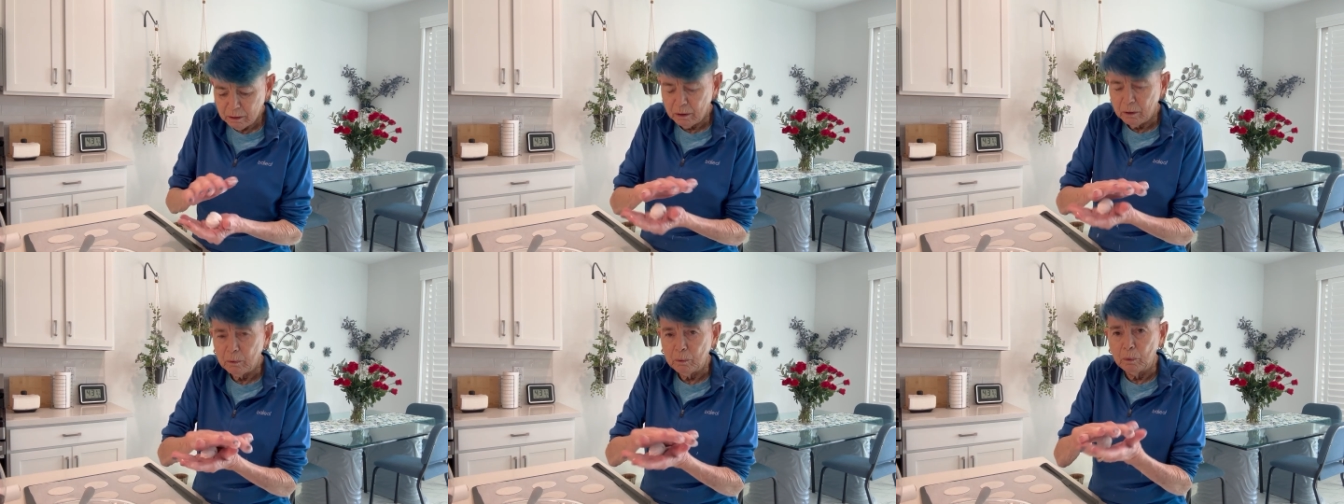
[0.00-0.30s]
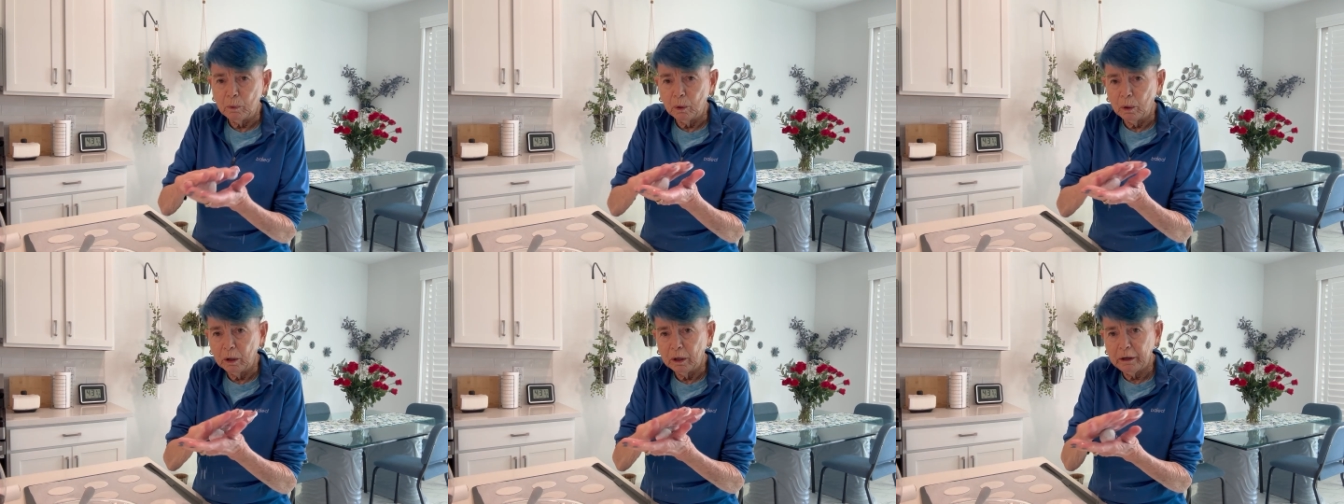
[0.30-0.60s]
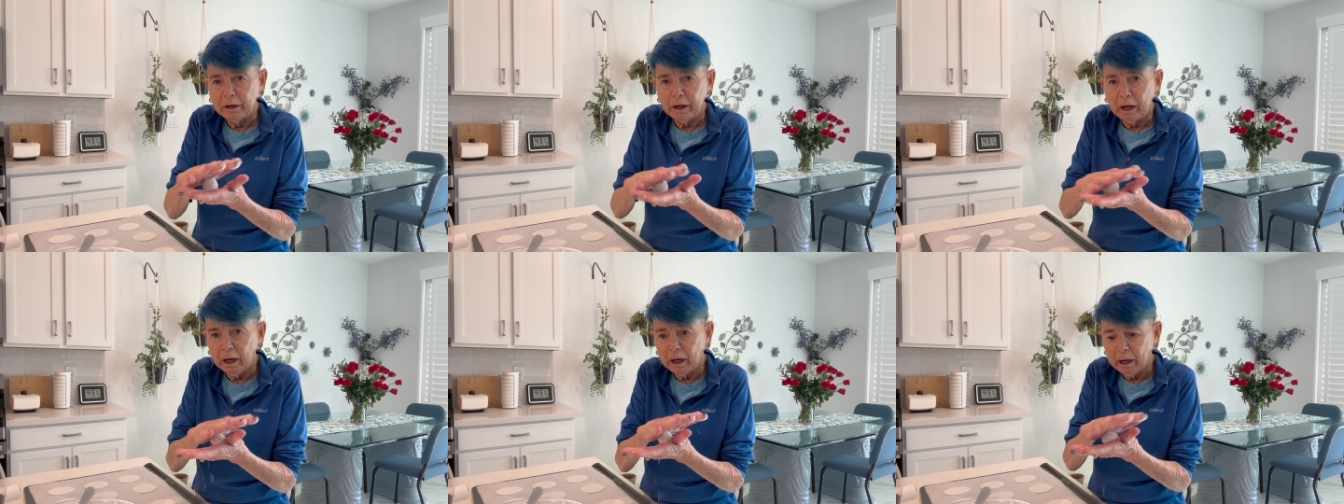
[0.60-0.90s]
Roll
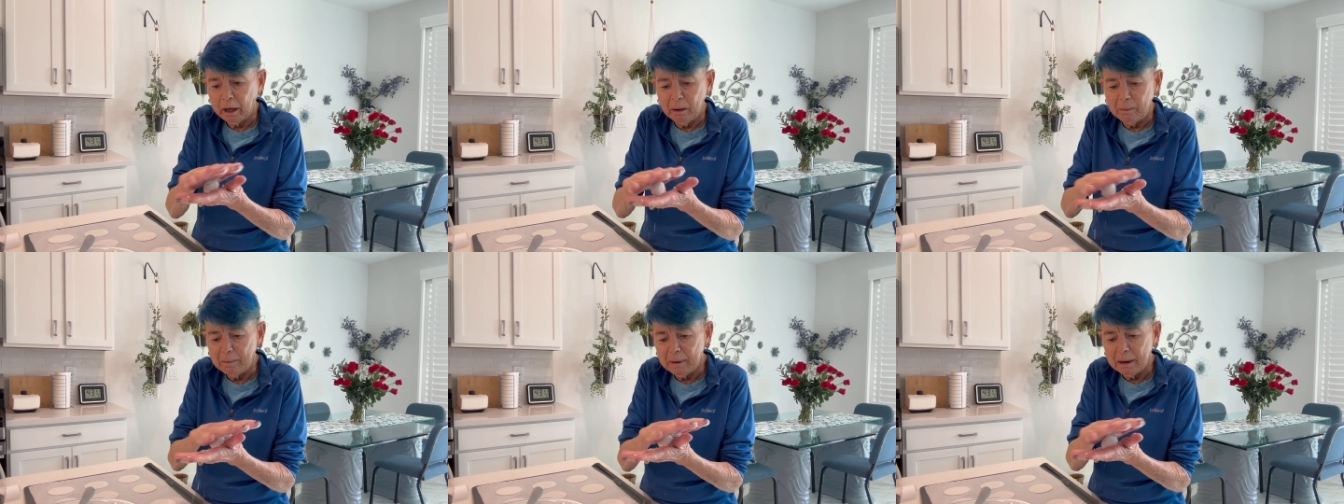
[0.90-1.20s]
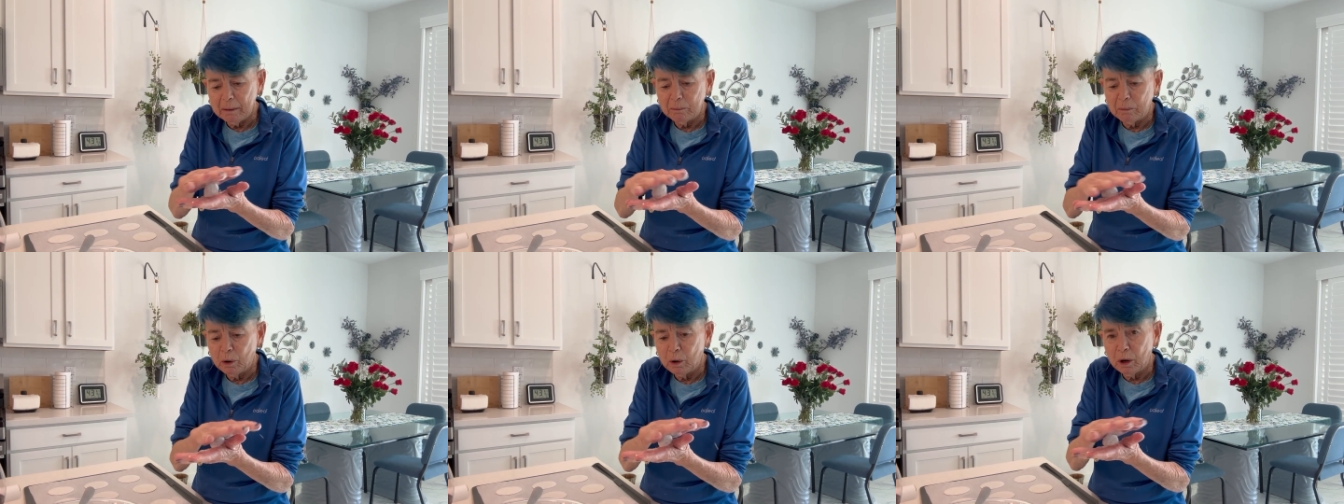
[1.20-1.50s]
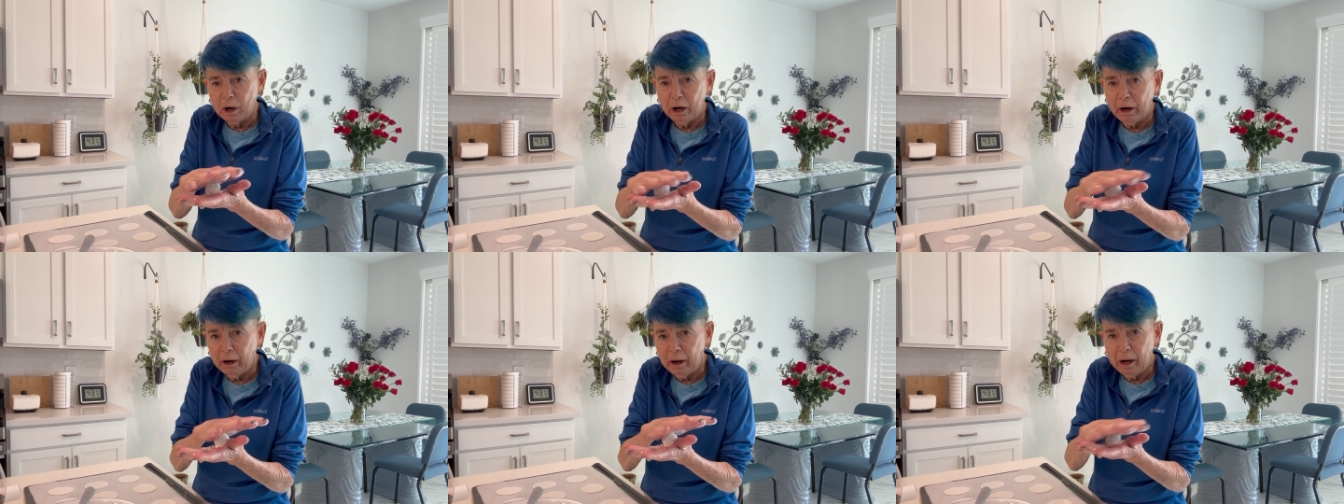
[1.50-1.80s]
it a little bit
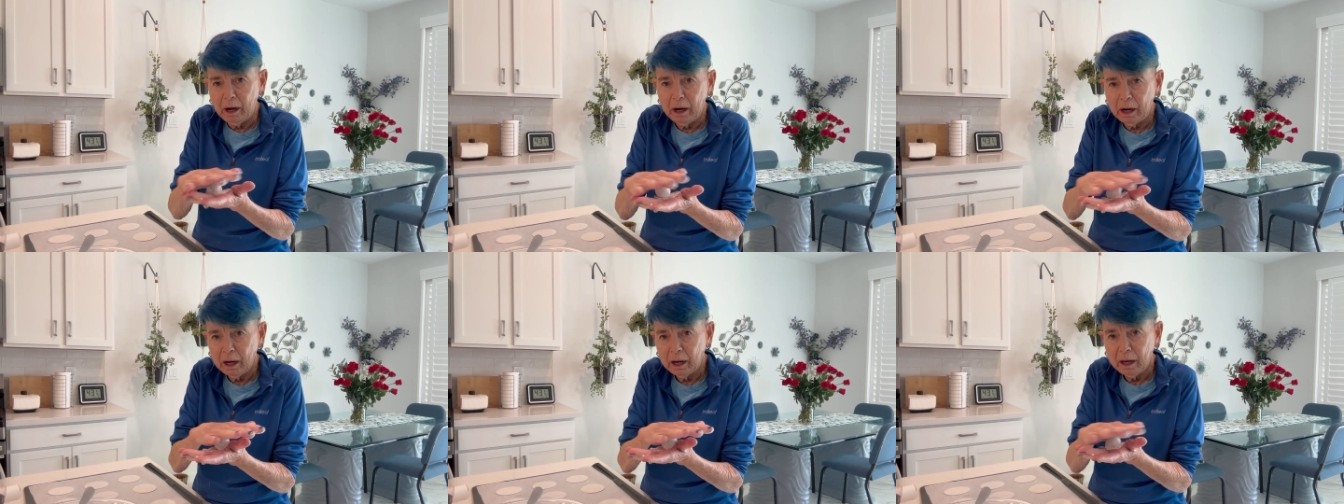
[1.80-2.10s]
more,